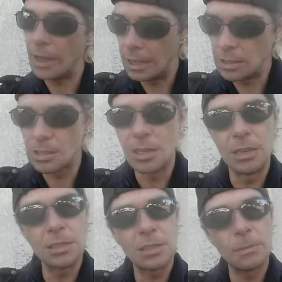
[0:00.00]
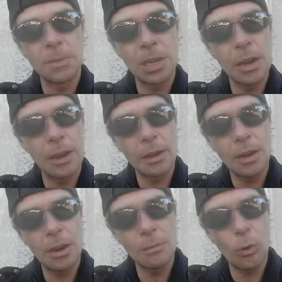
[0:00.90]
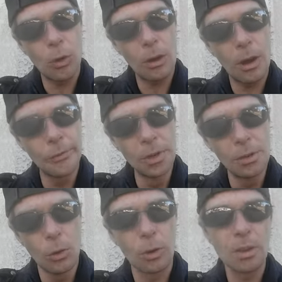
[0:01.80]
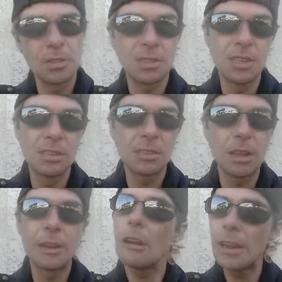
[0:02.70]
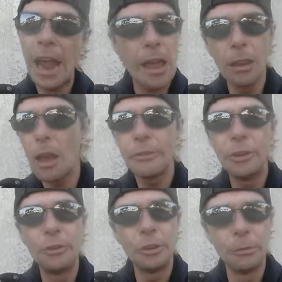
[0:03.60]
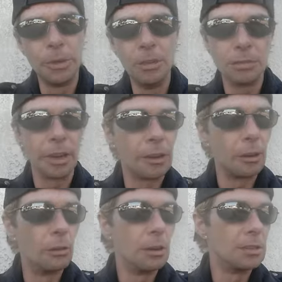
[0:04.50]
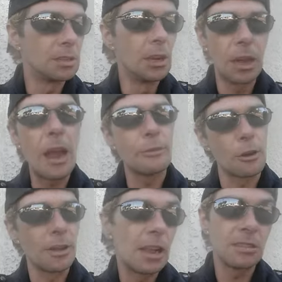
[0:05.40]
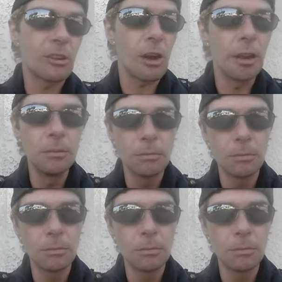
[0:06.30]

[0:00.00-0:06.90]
Is this something I can hear more often? Or is this like, oh yeah, I love you, dude, but yeah, no, I've heard it, that's great.